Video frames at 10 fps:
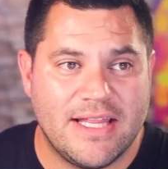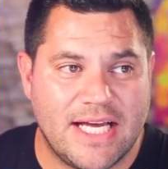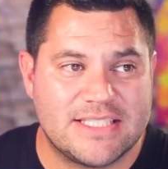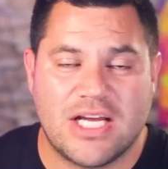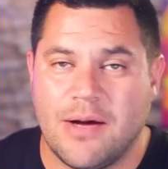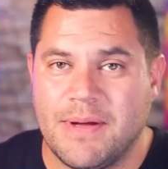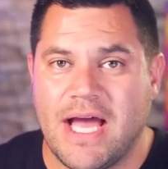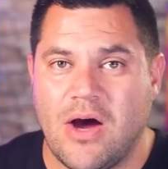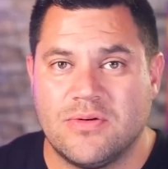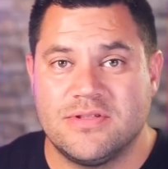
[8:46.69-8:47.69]
that's
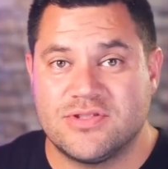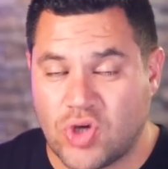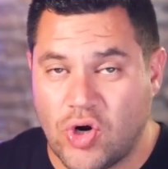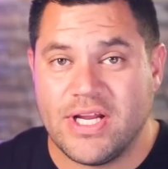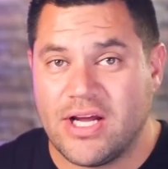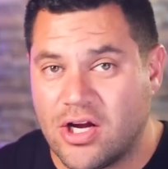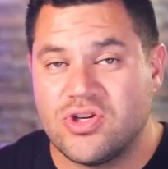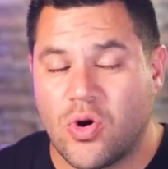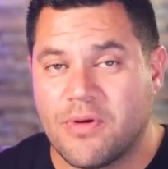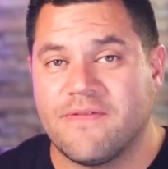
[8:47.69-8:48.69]
coming out starting
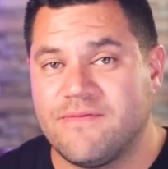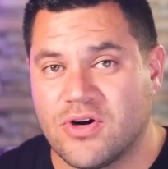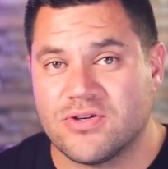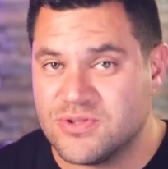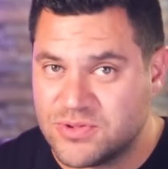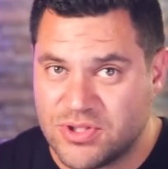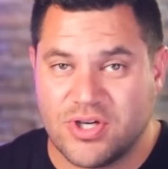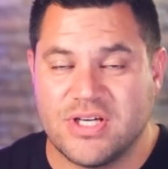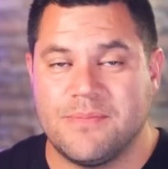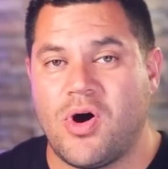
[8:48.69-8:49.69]
October 1st, so
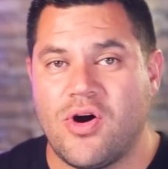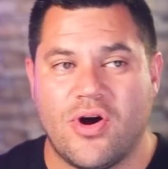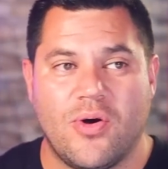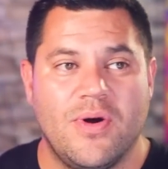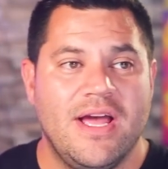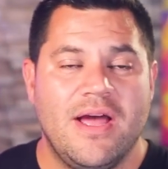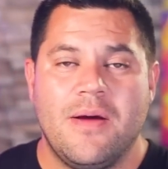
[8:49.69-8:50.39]
starting tomorrow,